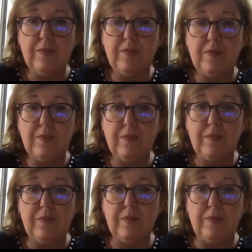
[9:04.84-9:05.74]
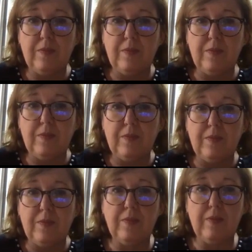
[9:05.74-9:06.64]

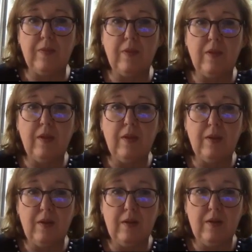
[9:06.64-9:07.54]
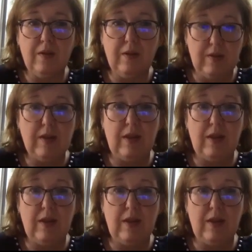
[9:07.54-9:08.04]
The person shown says nothing.